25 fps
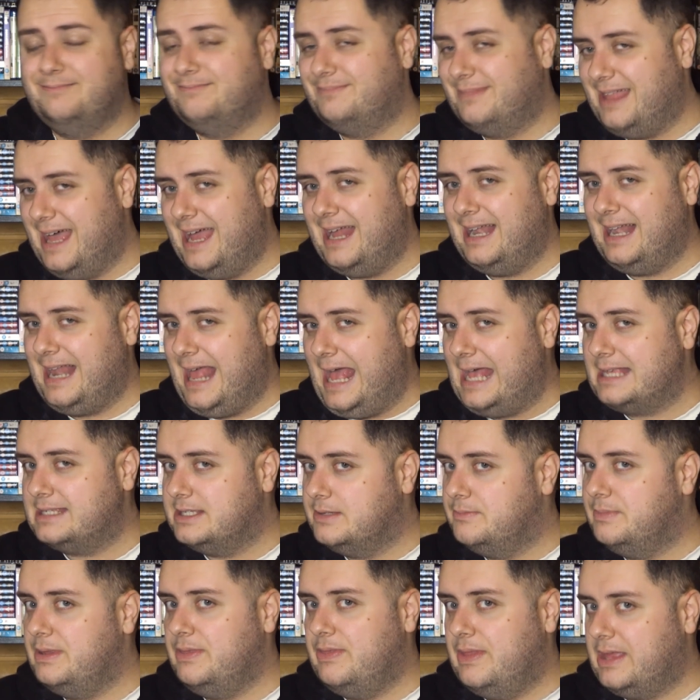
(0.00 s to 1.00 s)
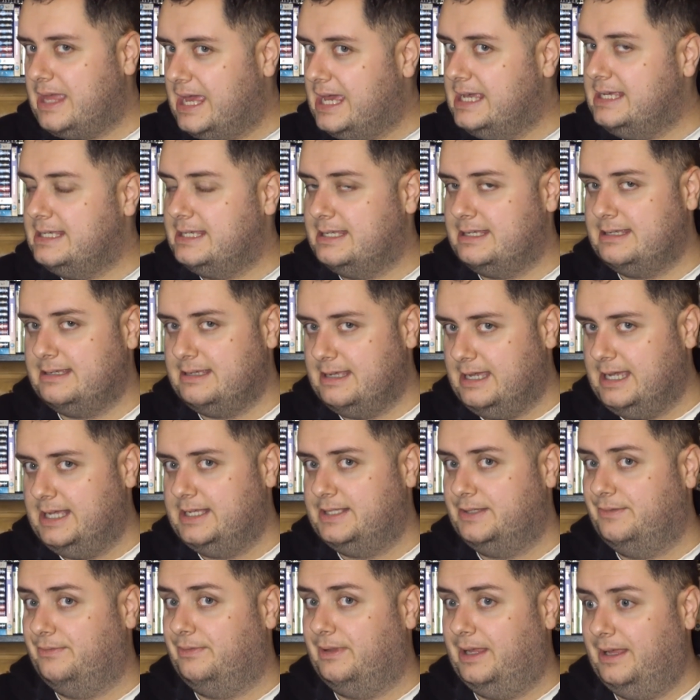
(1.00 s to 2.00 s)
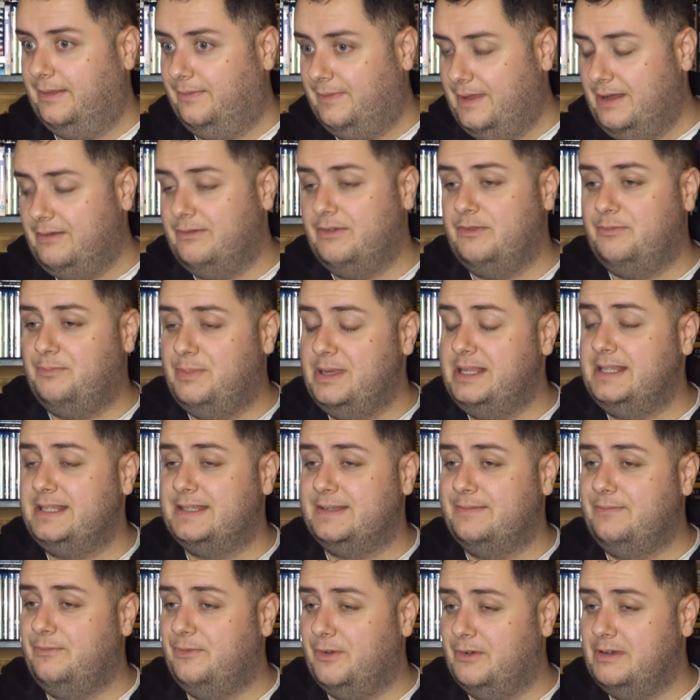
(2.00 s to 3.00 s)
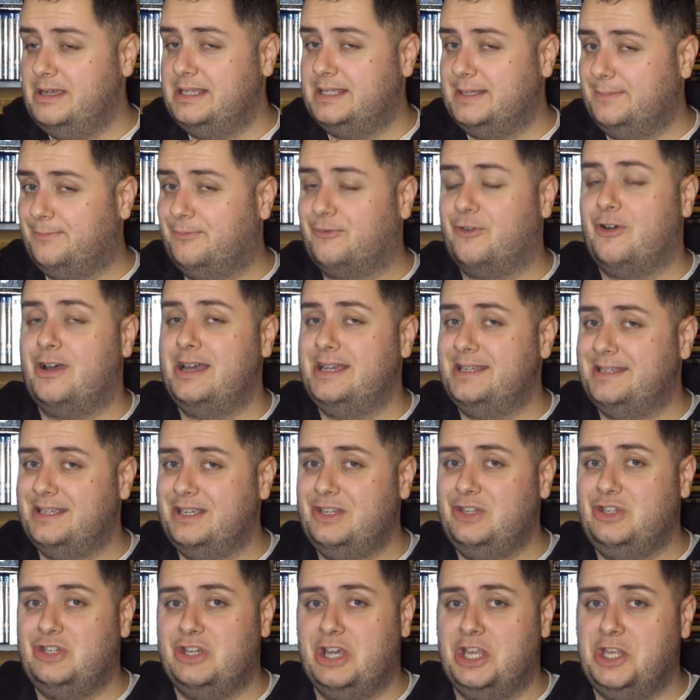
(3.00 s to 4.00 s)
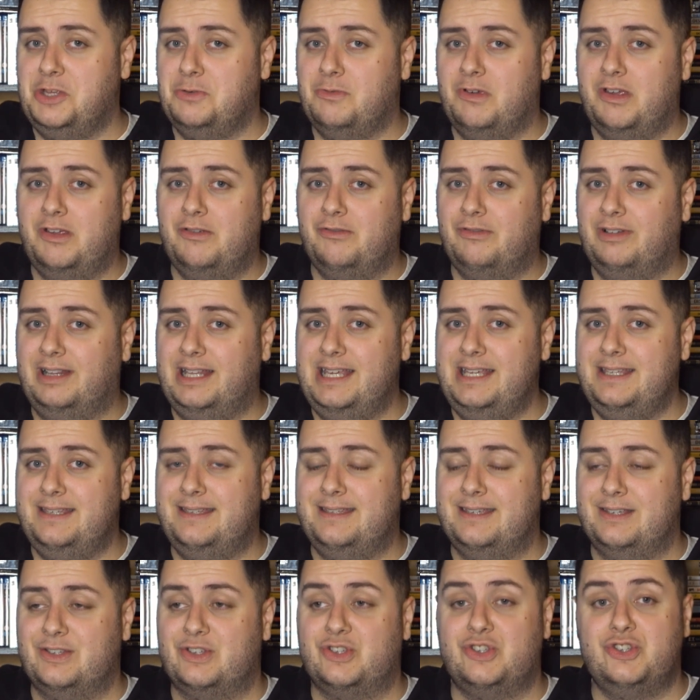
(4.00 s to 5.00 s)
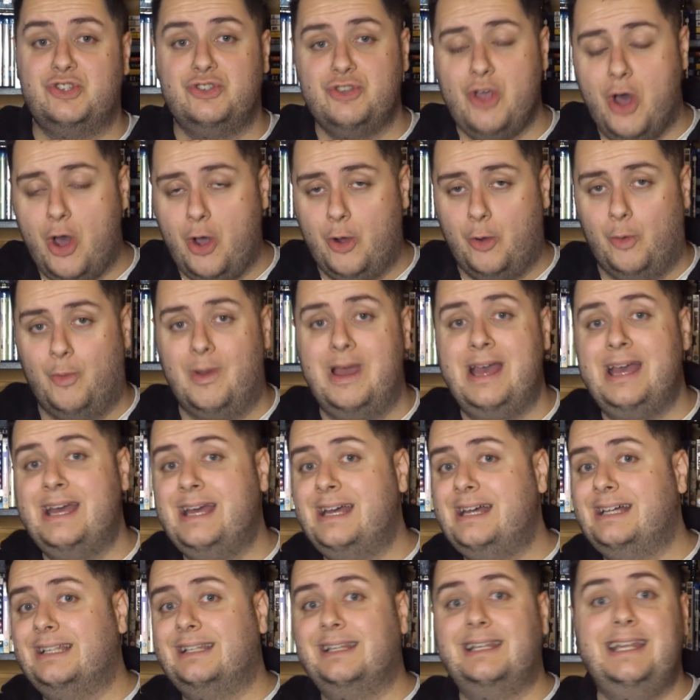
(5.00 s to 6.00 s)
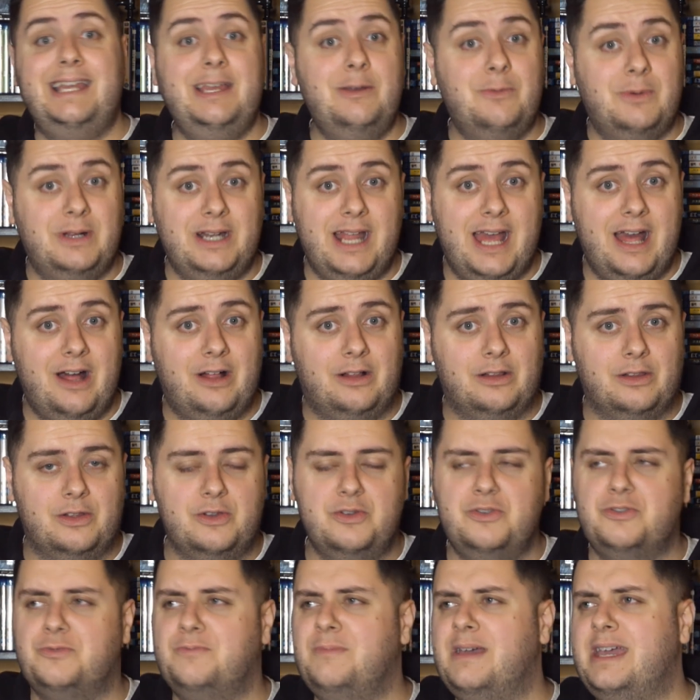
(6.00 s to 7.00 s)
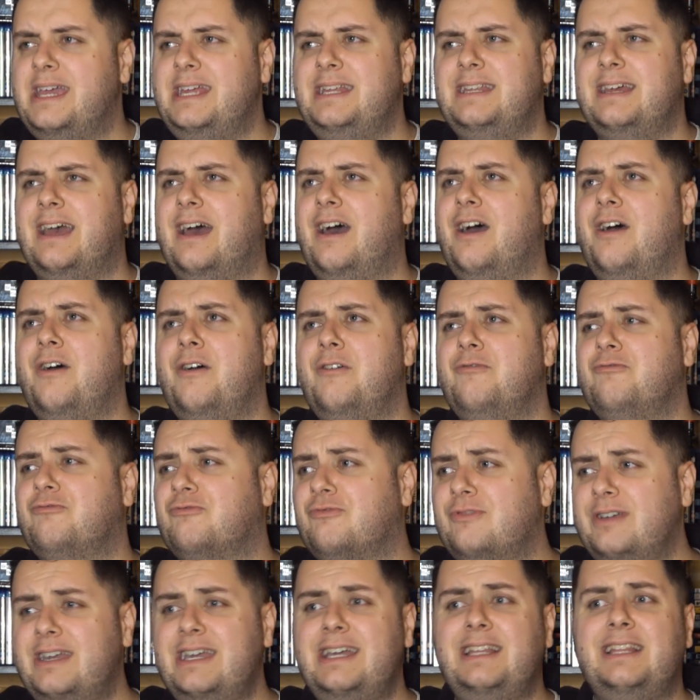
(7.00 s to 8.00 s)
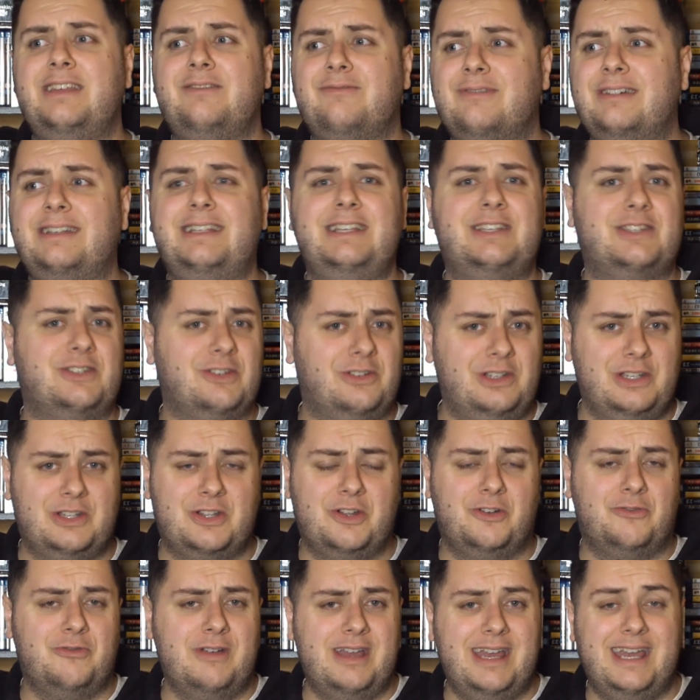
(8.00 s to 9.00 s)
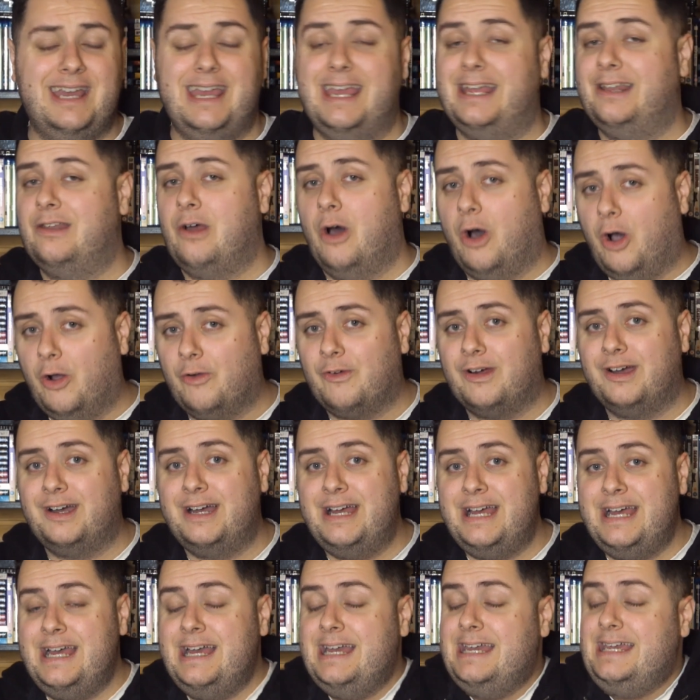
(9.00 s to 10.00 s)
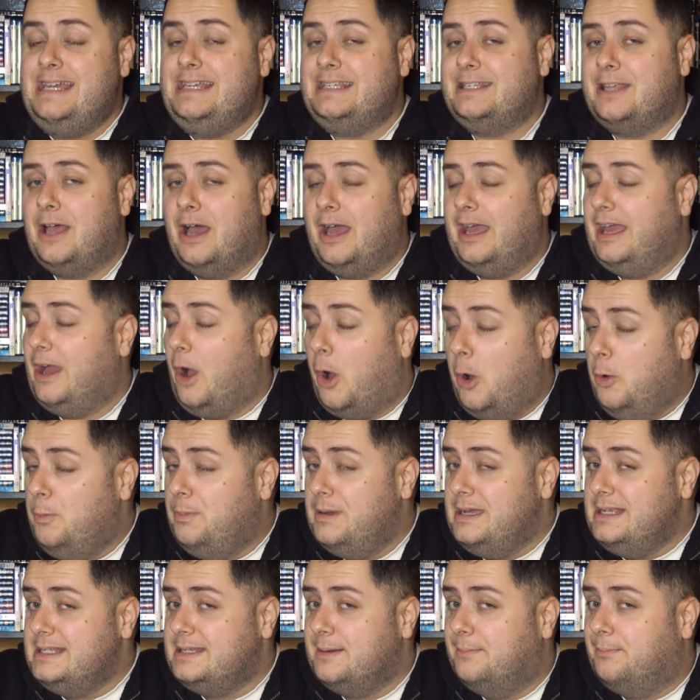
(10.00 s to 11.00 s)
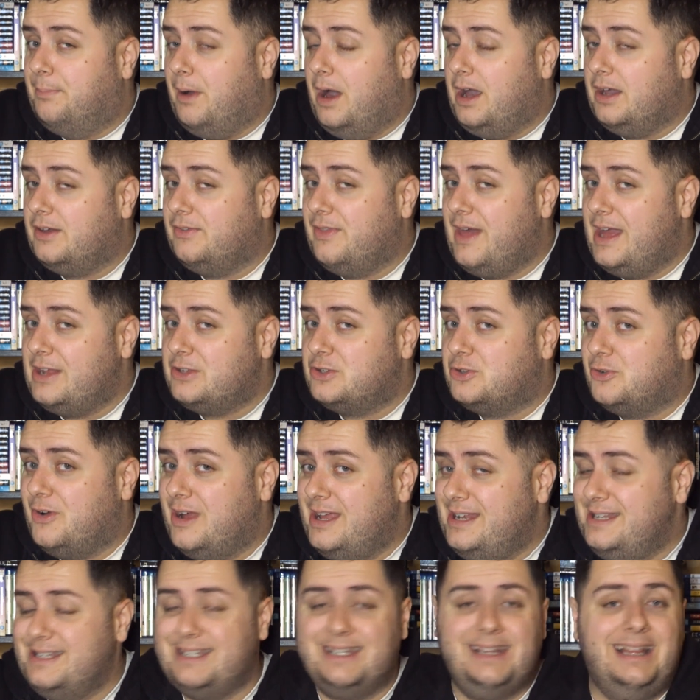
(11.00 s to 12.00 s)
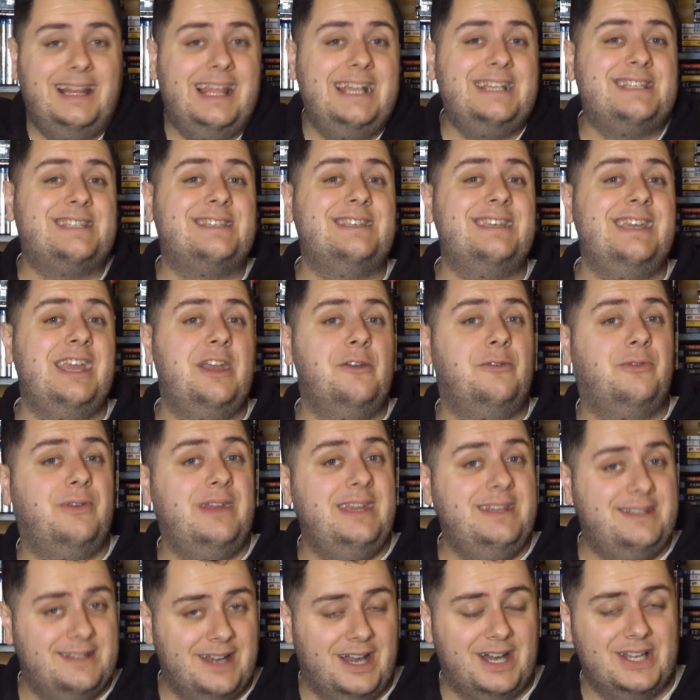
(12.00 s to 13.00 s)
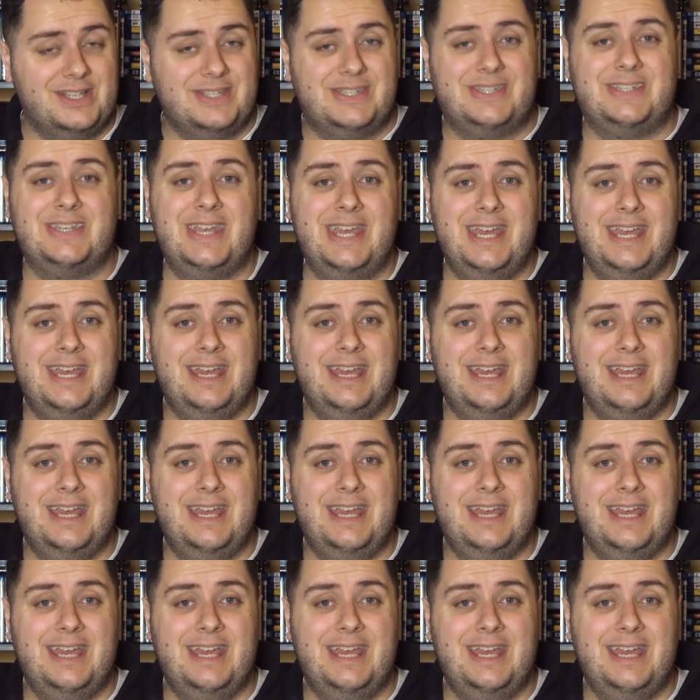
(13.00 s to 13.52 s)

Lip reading: That hasn't been the case as of late. There have been some very surprising January releases. So, Leigh Whannell, who's made a really solid career in horror, is hoping to buck that trend, and let's see if he does